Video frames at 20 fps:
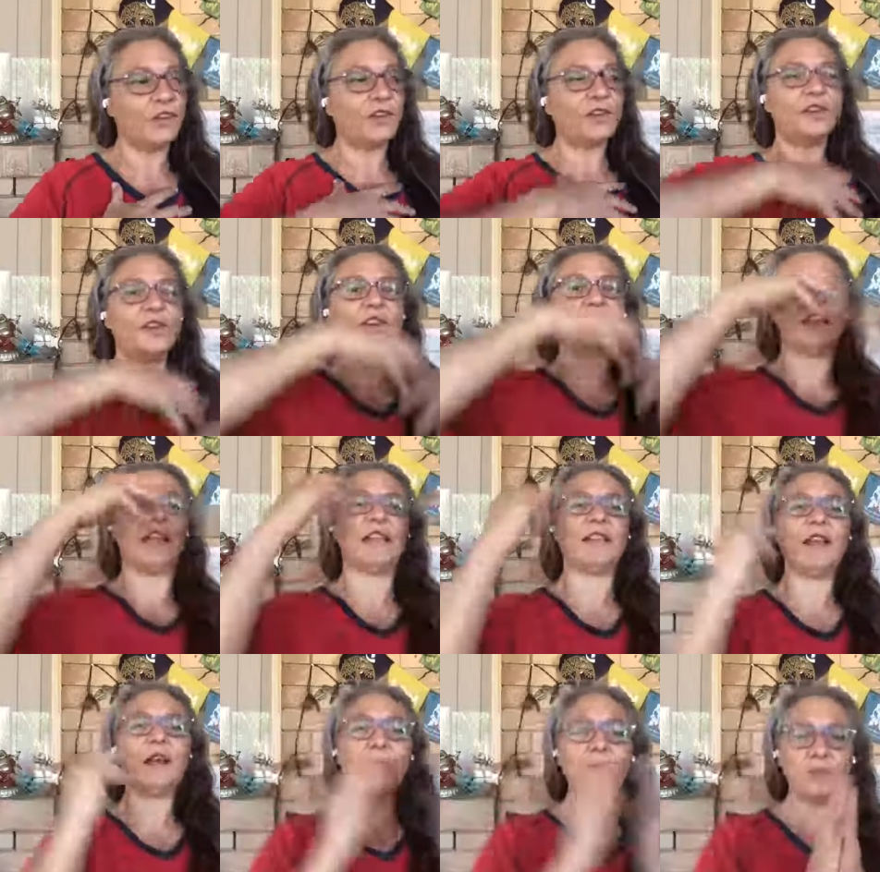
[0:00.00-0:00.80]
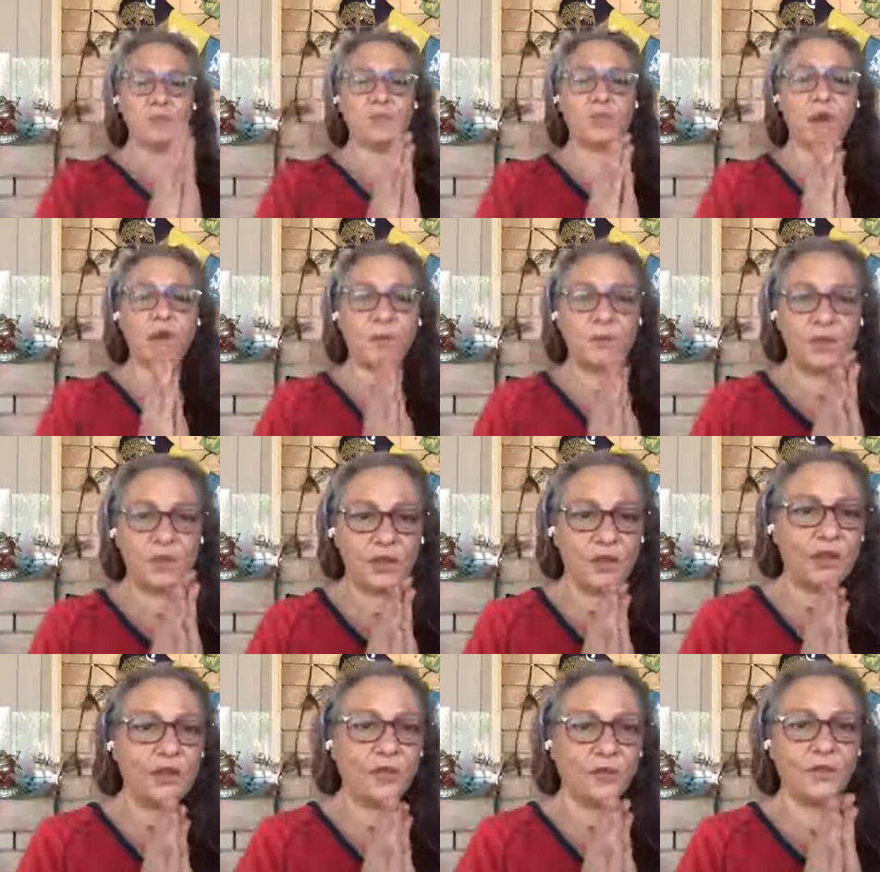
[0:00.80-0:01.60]
not, a, and that was what a
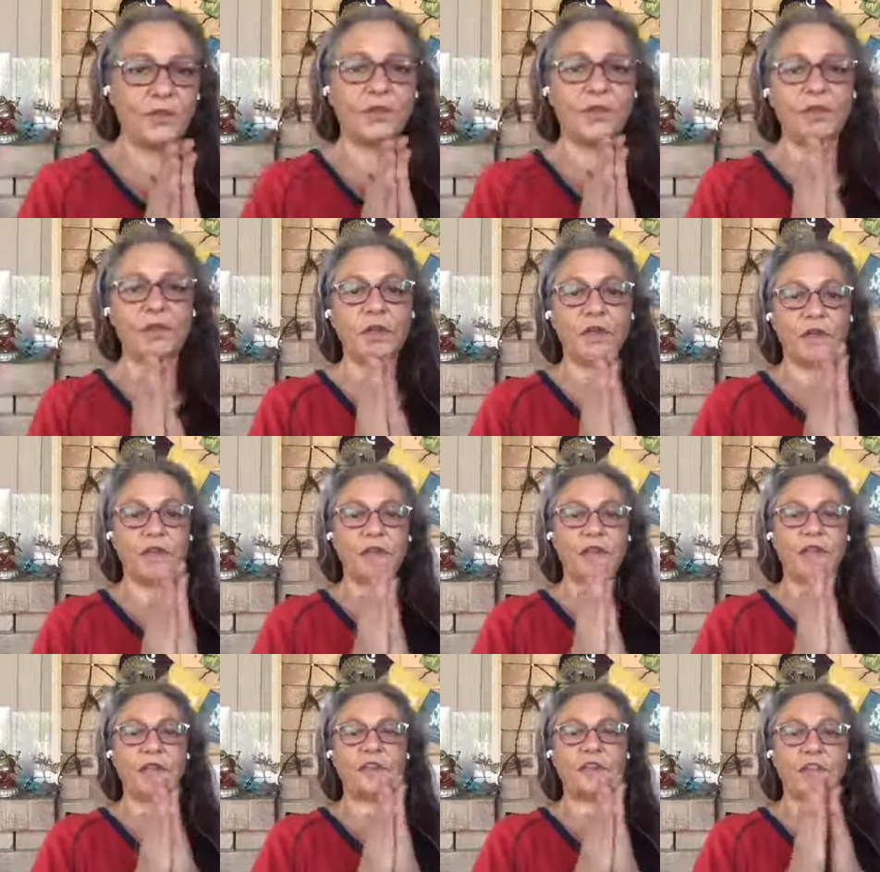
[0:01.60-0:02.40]
beautiful thing